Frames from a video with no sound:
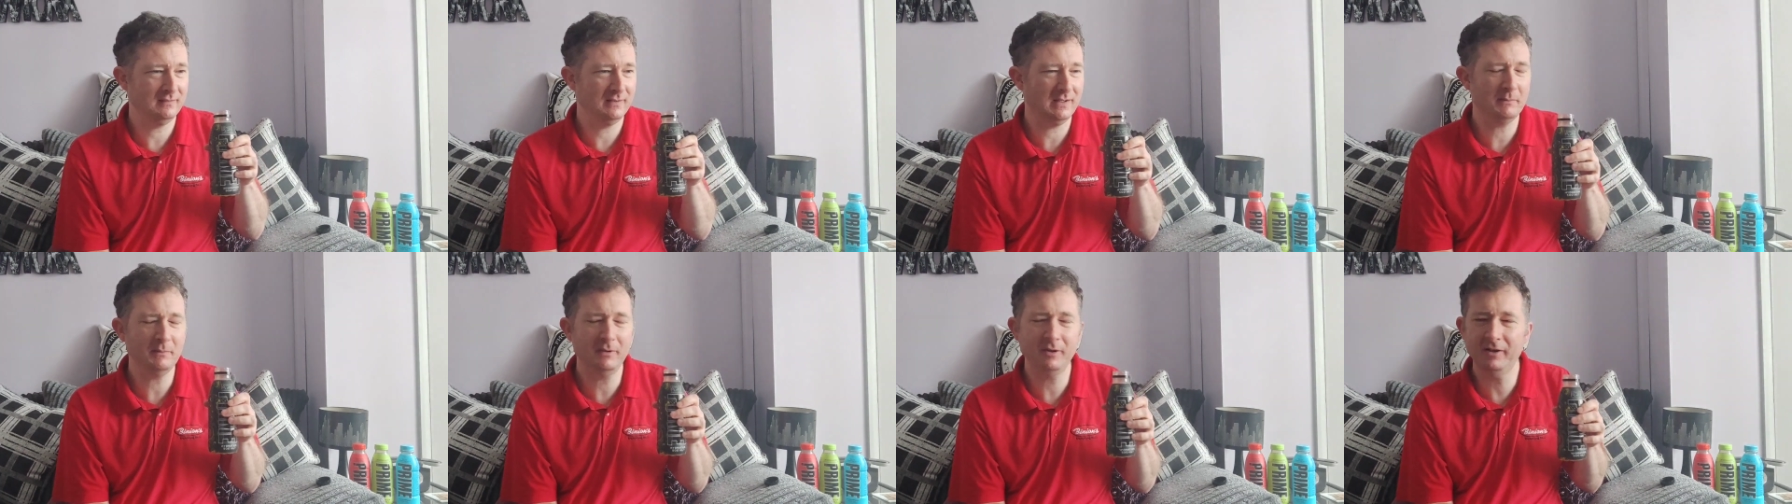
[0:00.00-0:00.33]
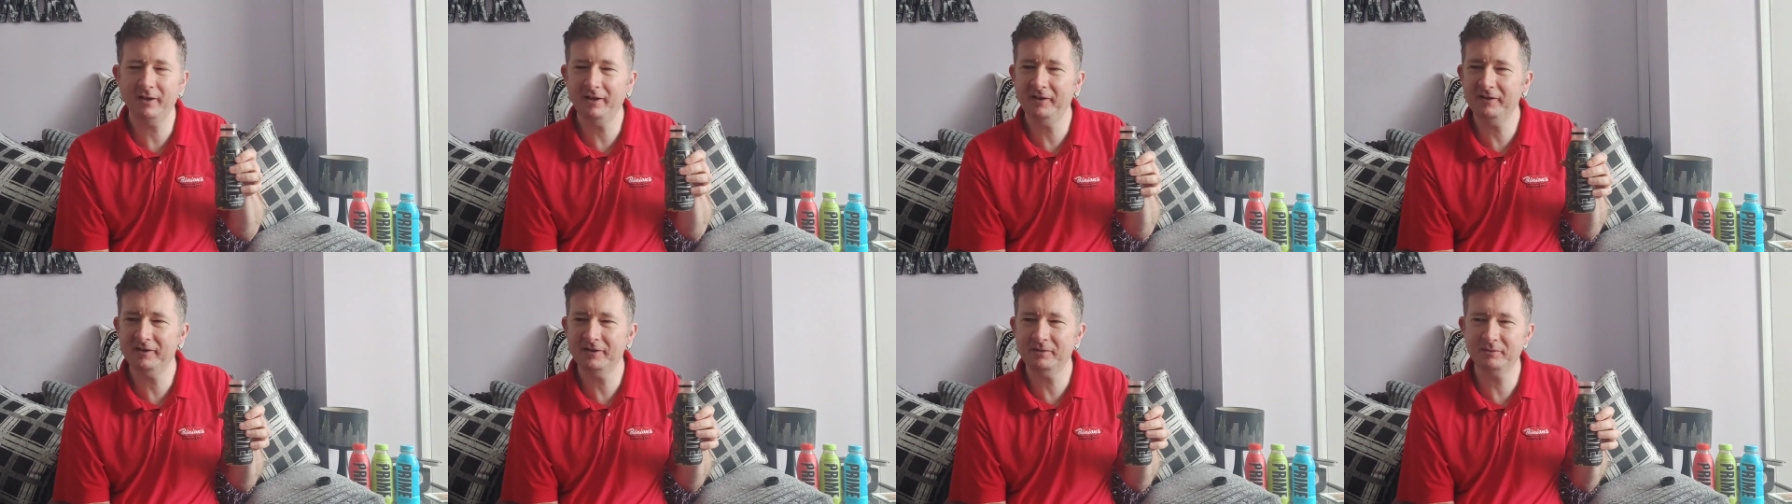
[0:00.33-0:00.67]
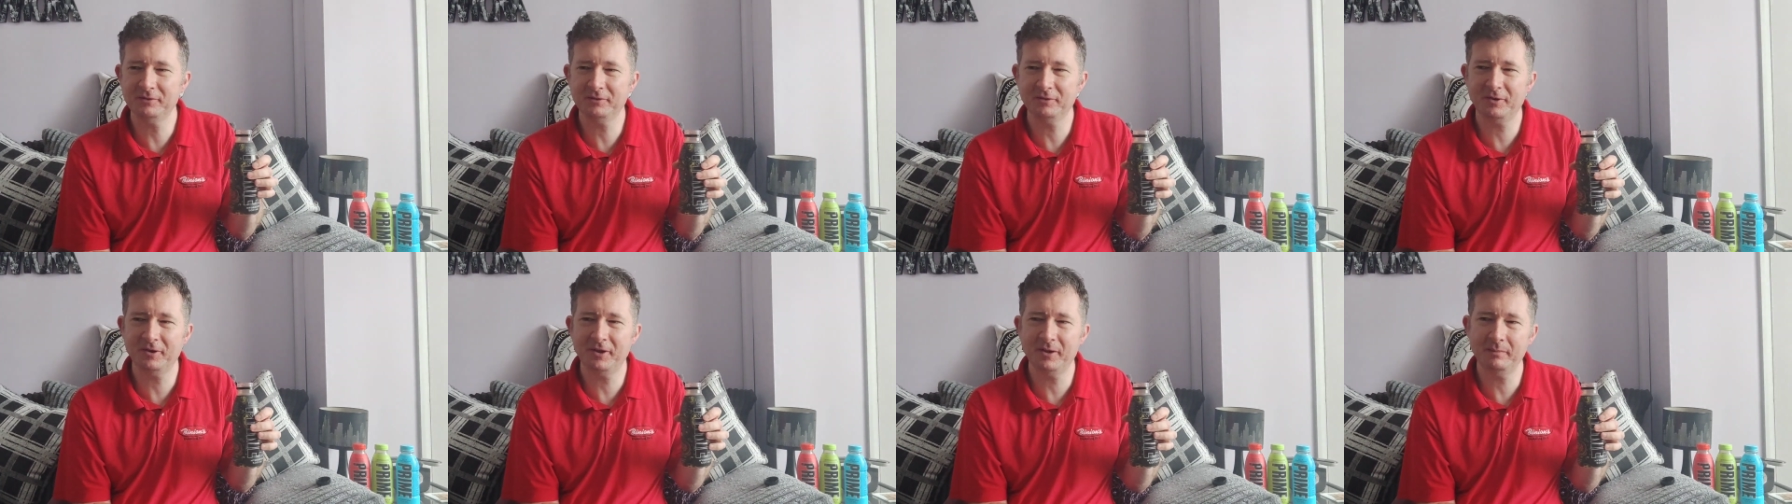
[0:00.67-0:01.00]
I'm going to lose
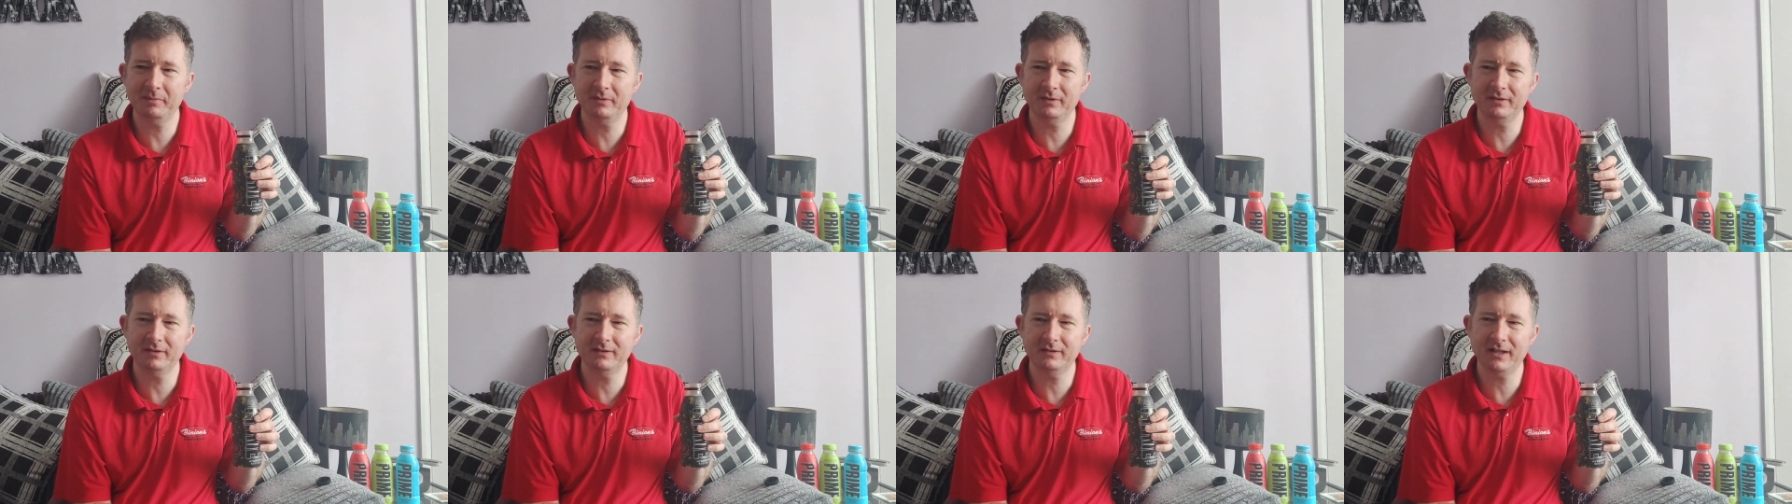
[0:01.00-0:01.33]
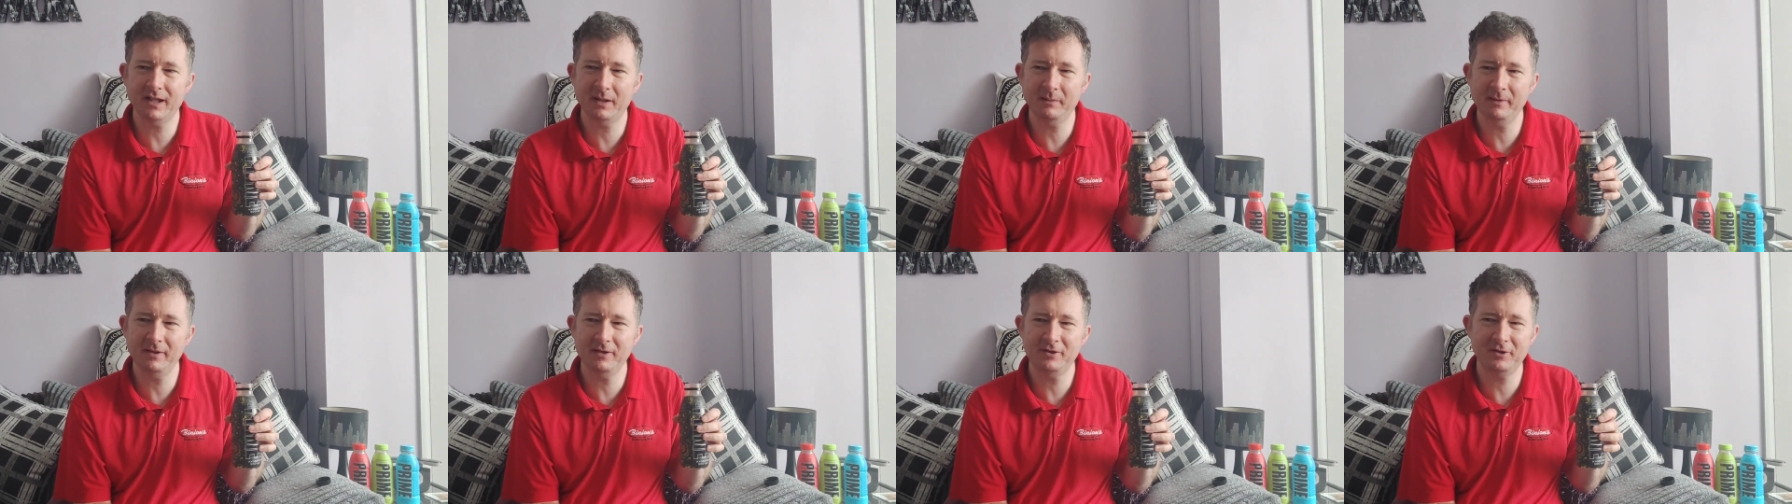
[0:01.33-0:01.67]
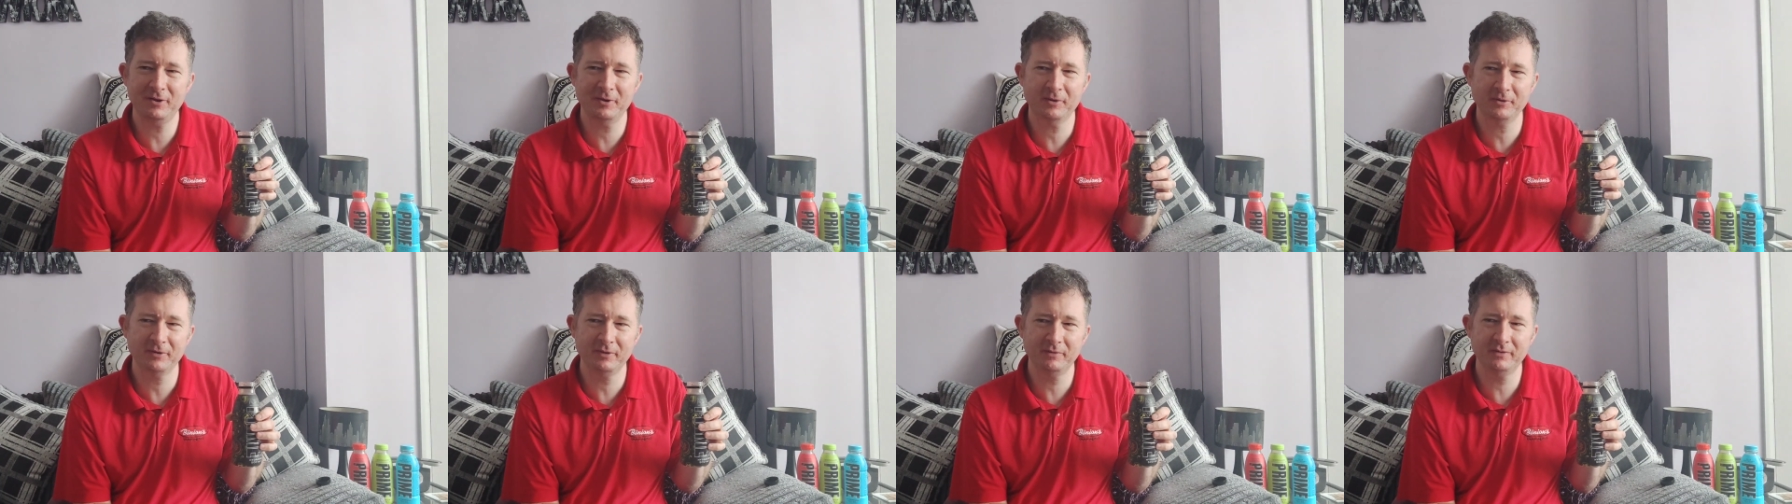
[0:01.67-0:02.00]
subscribers. How many
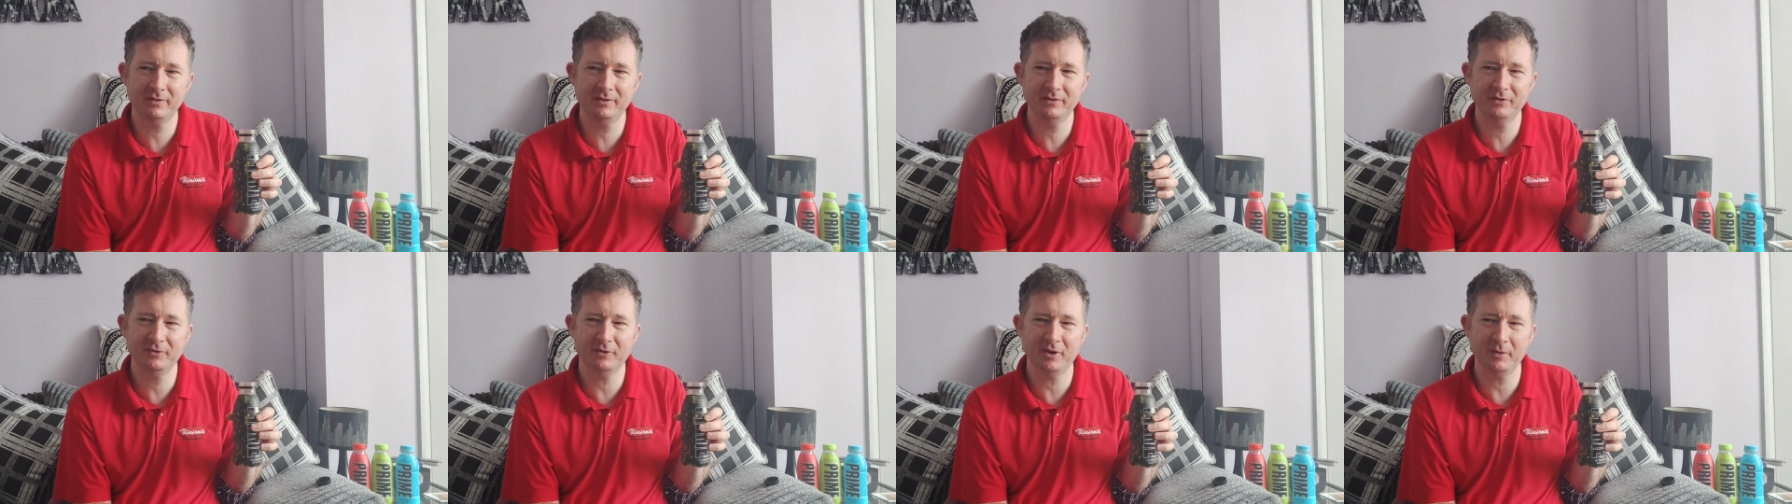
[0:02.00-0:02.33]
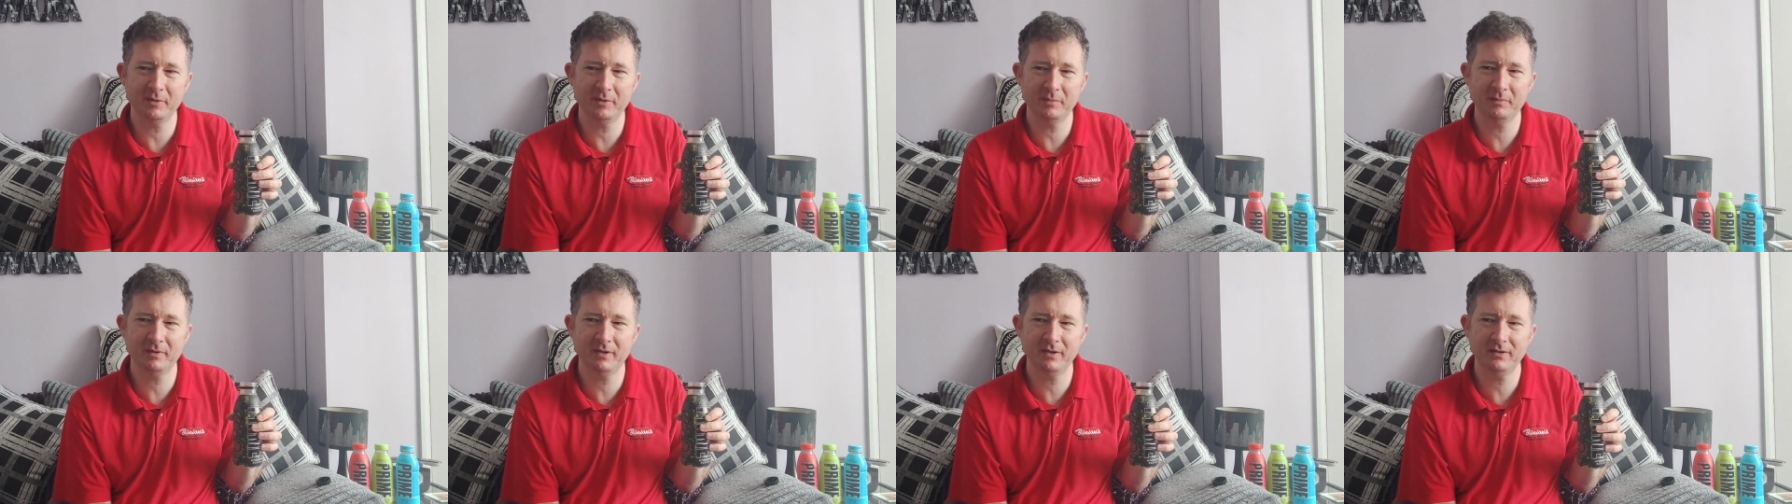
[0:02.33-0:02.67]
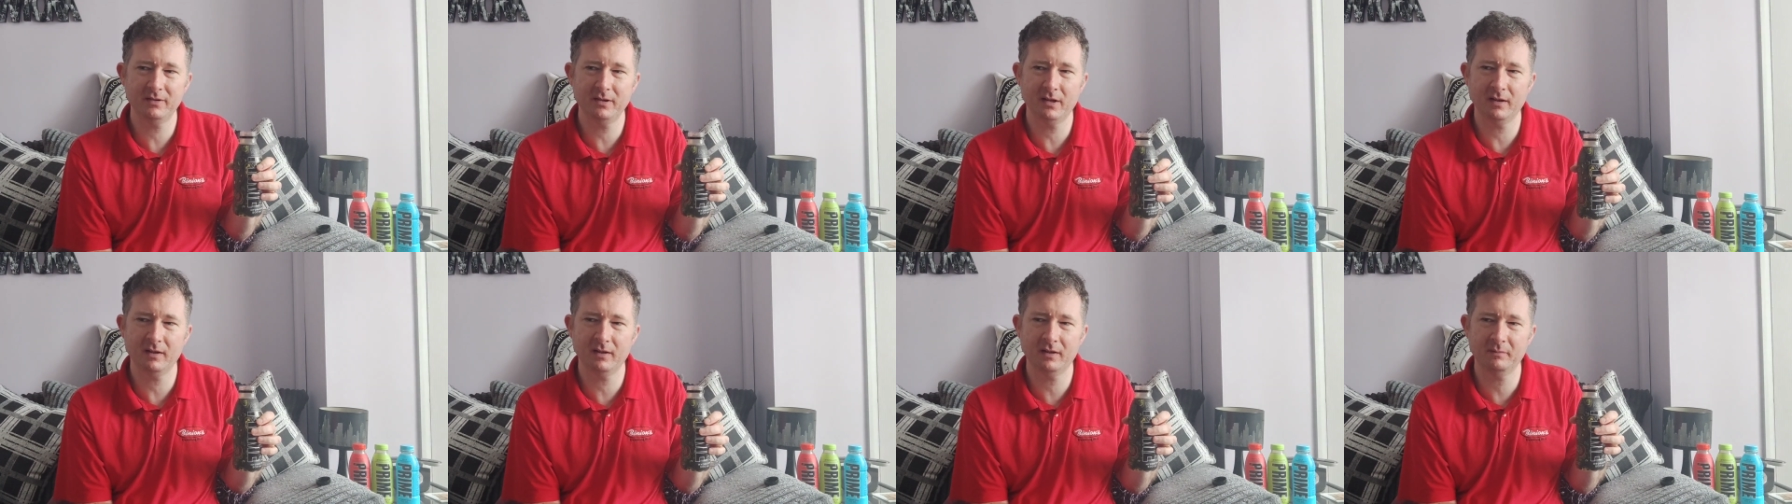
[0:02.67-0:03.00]
children subscribe to my
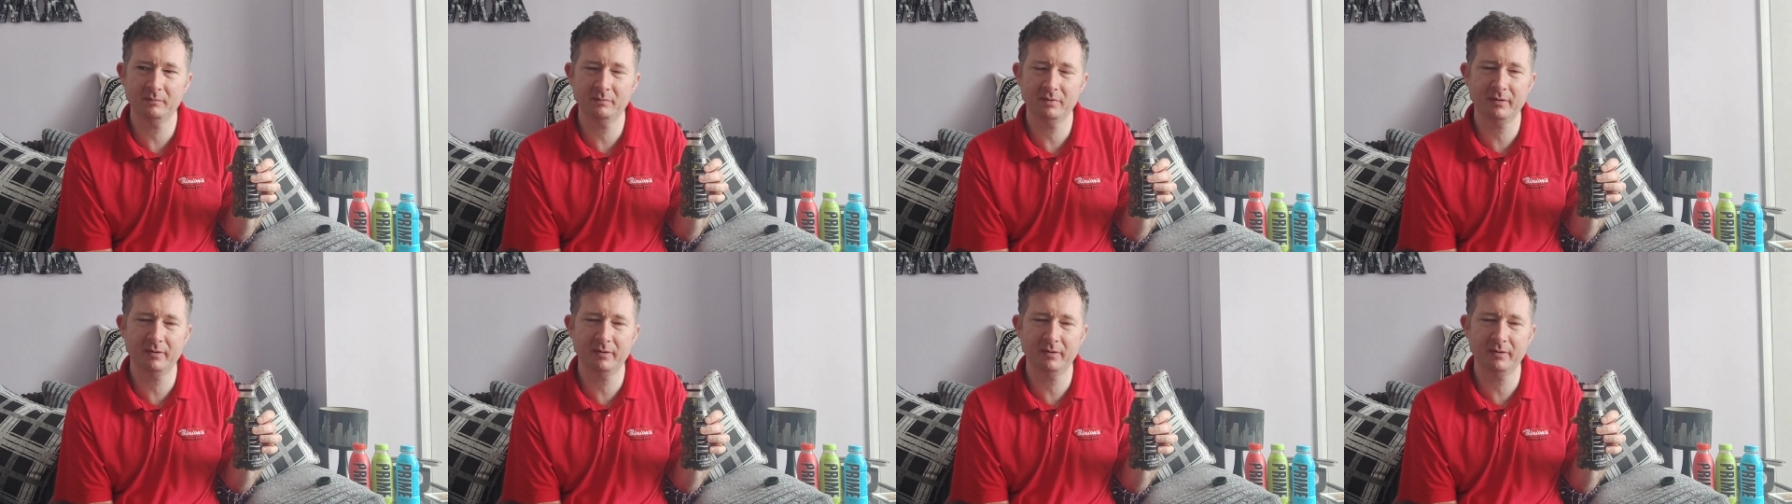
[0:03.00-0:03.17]
channel?